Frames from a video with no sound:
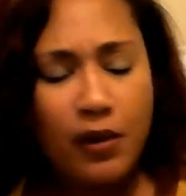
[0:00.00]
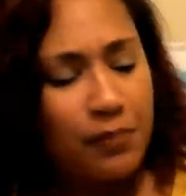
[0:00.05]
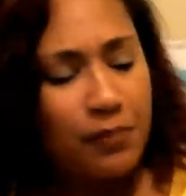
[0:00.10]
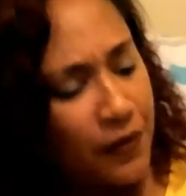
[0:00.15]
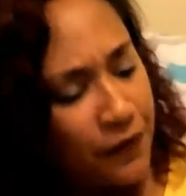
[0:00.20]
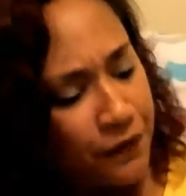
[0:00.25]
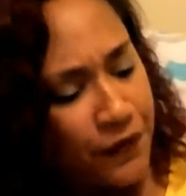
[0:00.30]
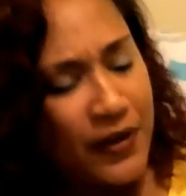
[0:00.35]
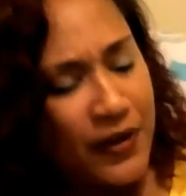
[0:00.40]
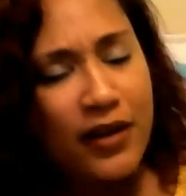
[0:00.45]

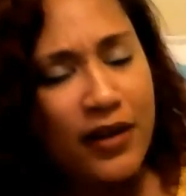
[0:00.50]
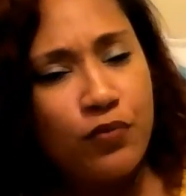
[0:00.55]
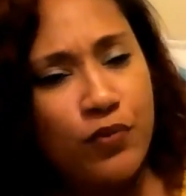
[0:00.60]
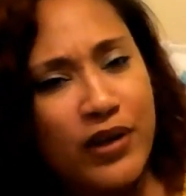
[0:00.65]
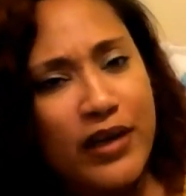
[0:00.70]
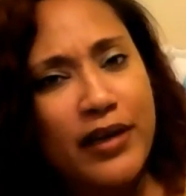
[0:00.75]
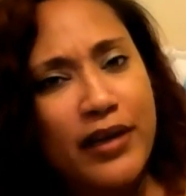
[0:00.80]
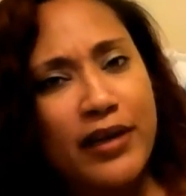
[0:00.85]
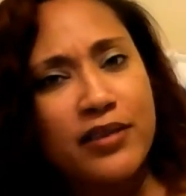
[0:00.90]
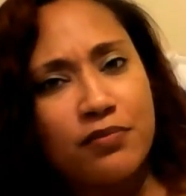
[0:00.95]
Me feel
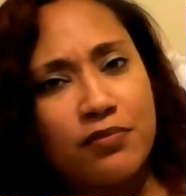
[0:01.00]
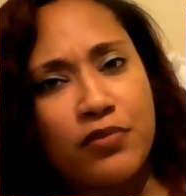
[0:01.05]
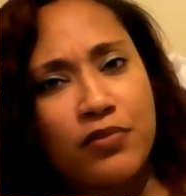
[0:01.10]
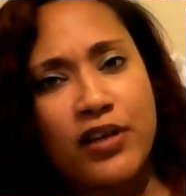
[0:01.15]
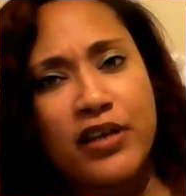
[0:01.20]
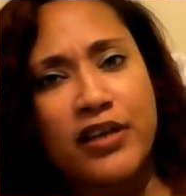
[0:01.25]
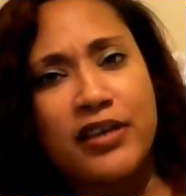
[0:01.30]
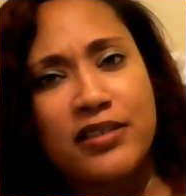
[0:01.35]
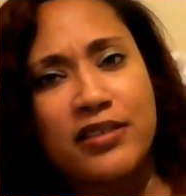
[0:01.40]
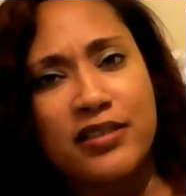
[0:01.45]
really,
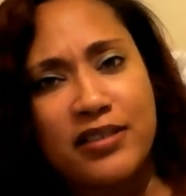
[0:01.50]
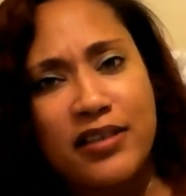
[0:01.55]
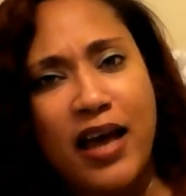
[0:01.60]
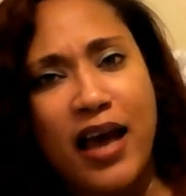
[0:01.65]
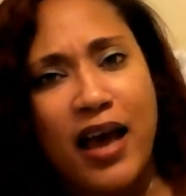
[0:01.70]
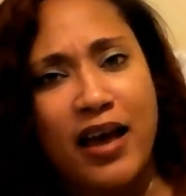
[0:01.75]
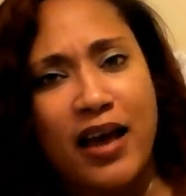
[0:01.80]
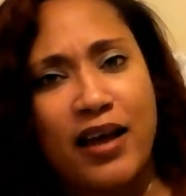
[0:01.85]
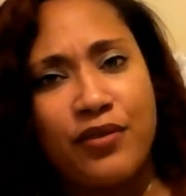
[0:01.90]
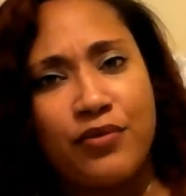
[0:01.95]
really
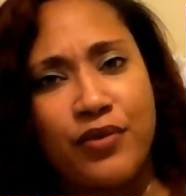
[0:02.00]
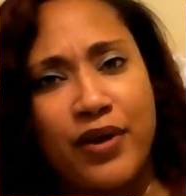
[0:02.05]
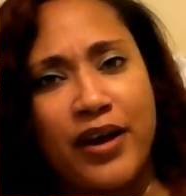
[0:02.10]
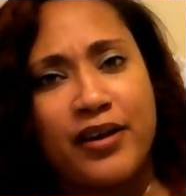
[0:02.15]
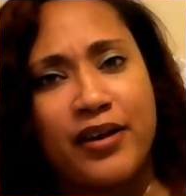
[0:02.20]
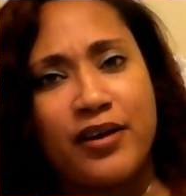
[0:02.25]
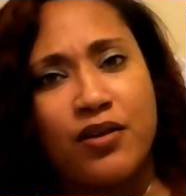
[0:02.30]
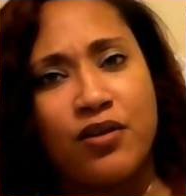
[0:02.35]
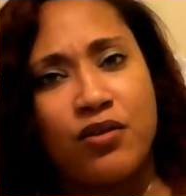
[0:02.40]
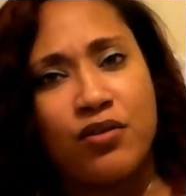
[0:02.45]
sad
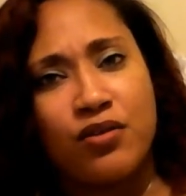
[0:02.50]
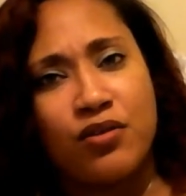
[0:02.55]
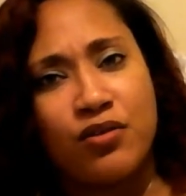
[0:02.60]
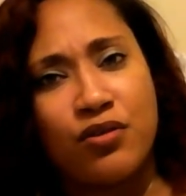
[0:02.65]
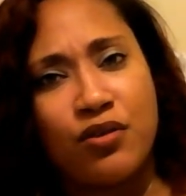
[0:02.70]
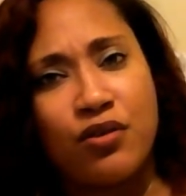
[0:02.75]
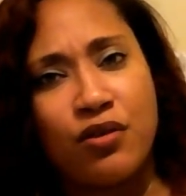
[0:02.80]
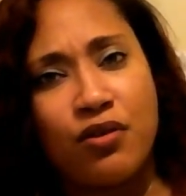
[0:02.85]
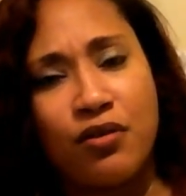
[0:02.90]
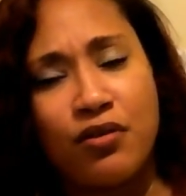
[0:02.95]
right now, you
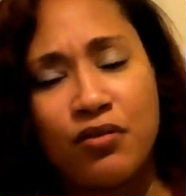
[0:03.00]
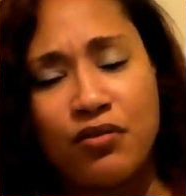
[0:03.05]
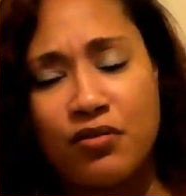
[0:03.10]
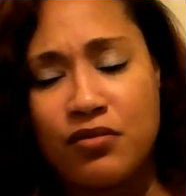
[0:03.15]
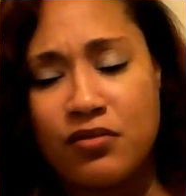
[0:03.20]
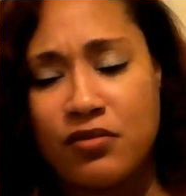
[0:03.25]
know?